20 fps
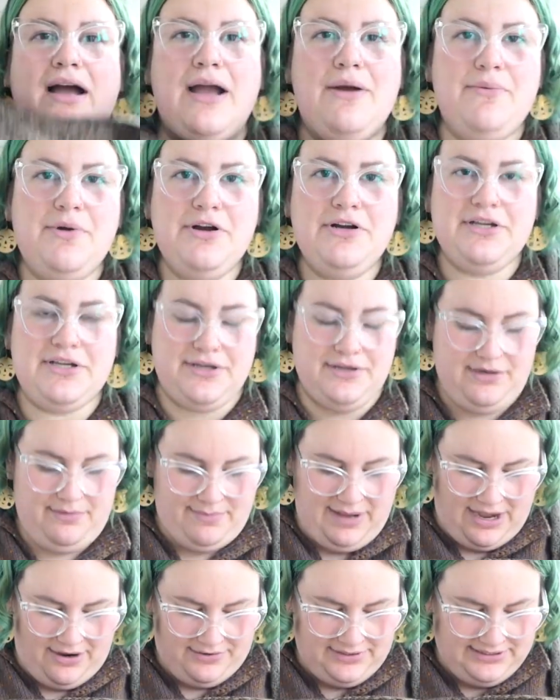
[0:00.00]
I wear it a good
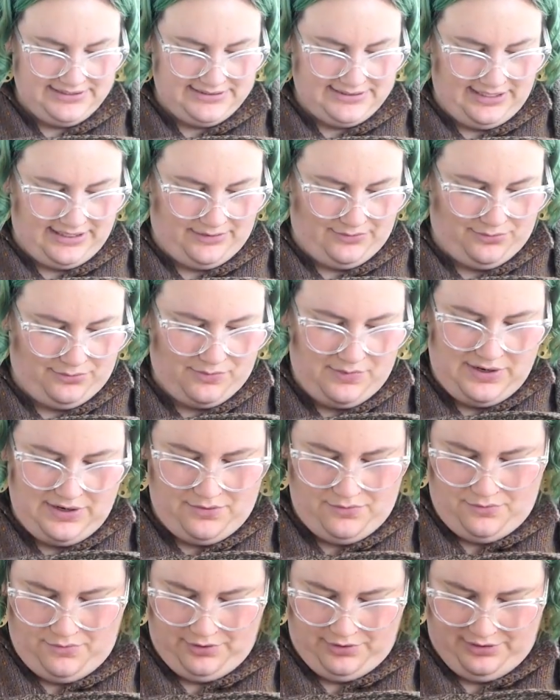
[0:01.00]
amount. It's like a
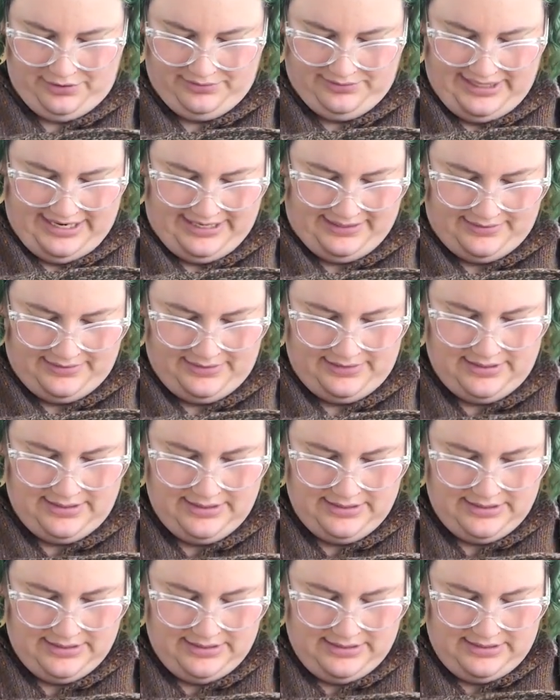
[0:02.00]
3/4 length
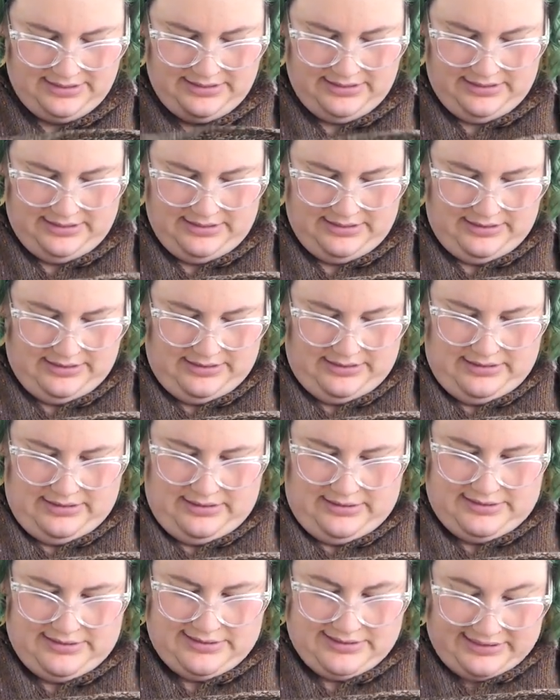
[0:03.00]

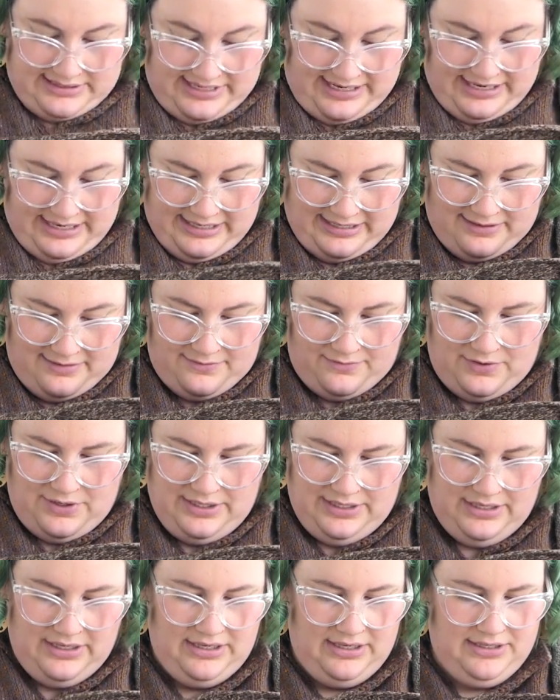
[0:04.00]
sleeve
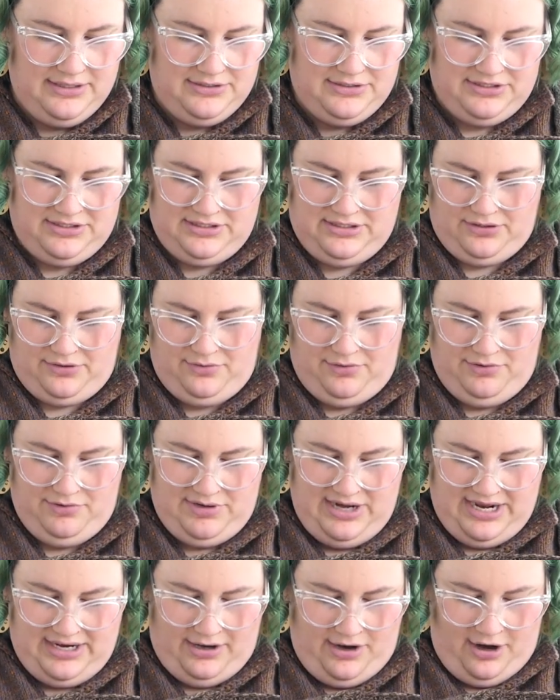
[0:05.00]
and just a crew
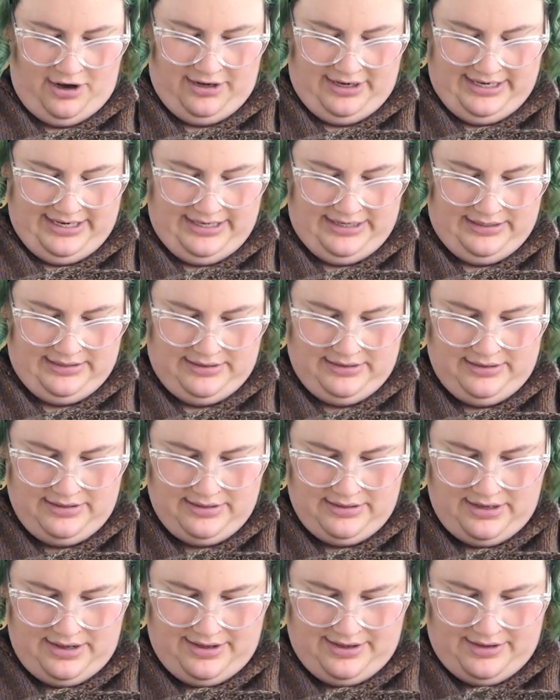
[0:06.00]
neck cardigan.
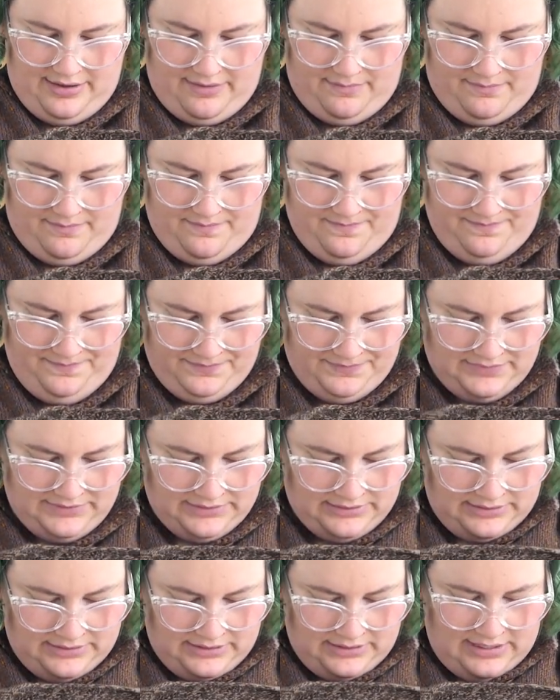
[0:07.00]

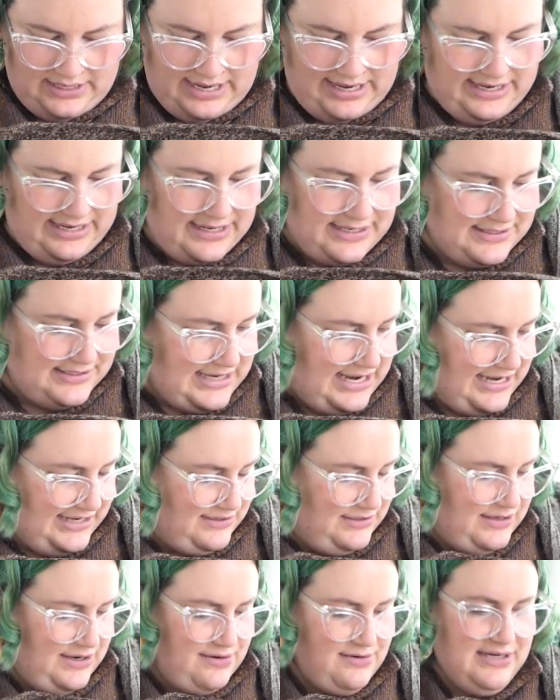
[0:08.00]
And I
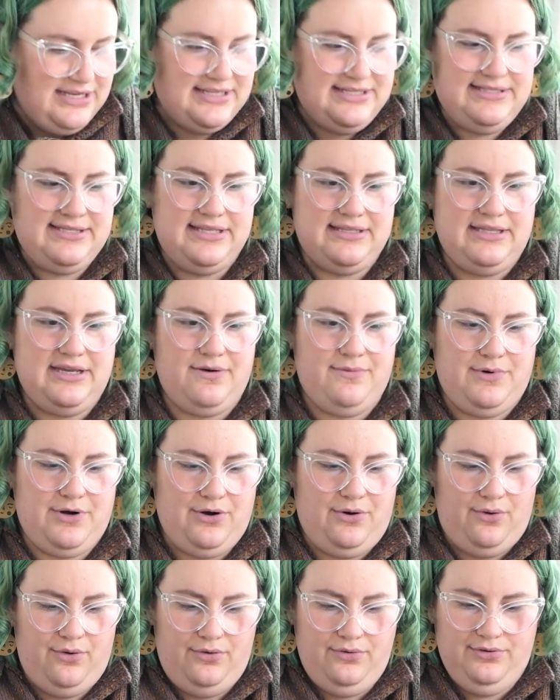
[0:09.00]
noticed that there were
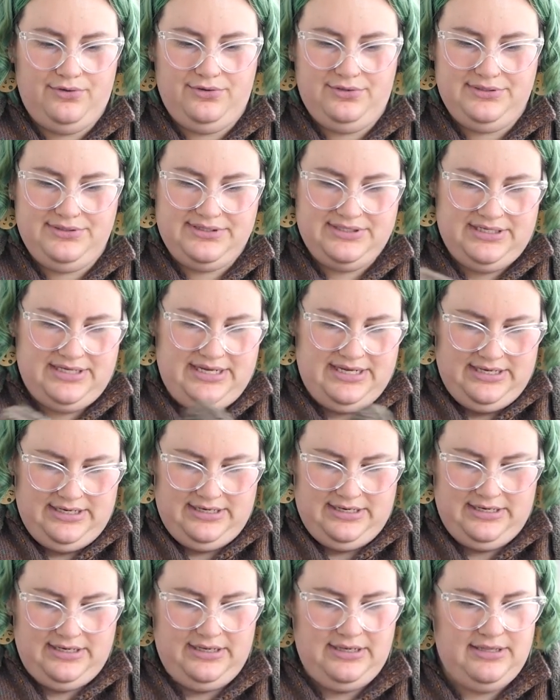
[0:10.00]
holes
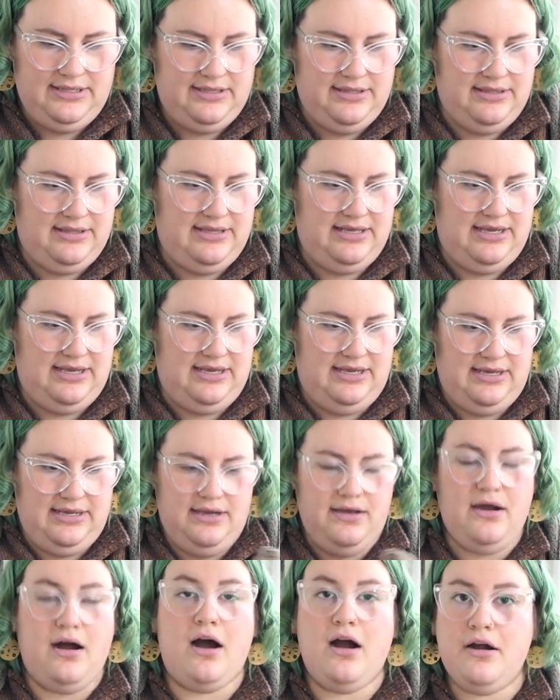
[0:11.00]
in
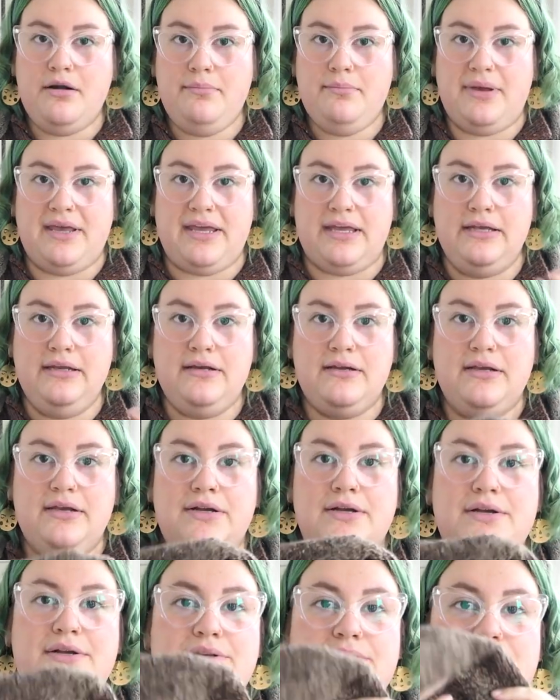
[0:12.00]
the armpit.
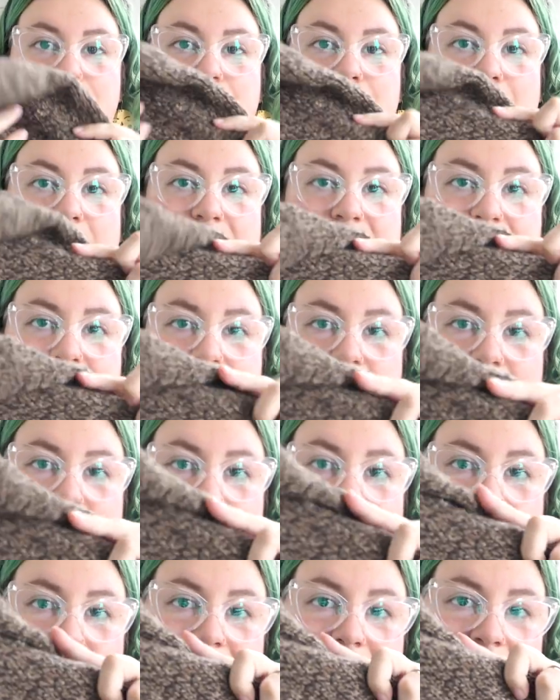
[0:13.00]
So I
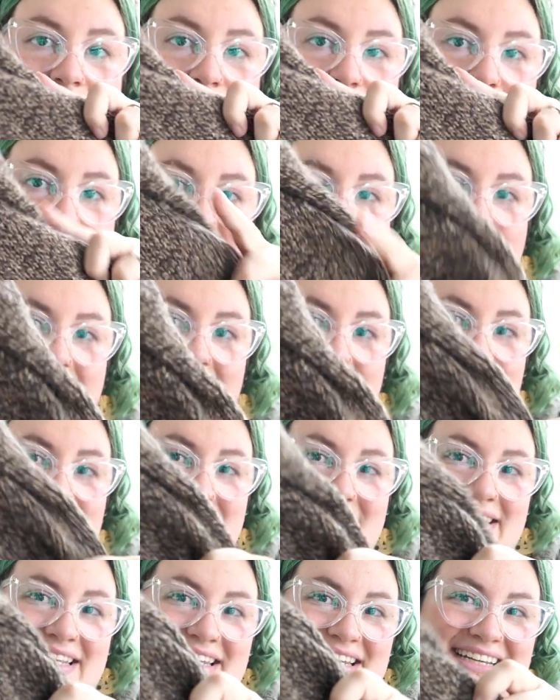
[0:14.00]
did, again, my
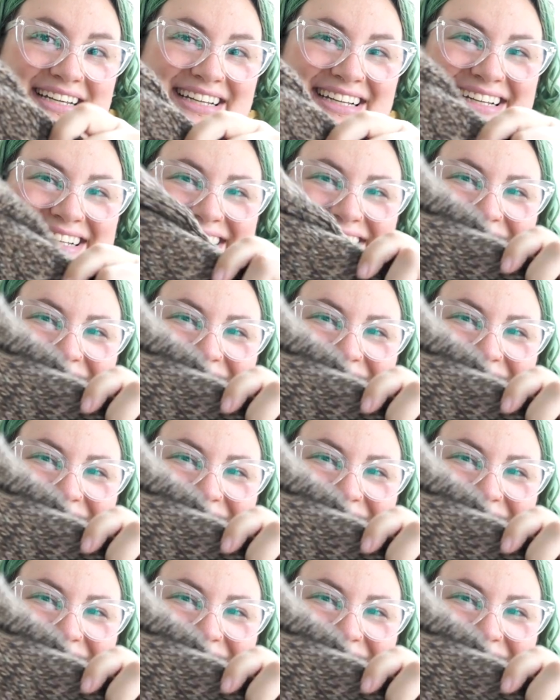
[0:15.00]
lazy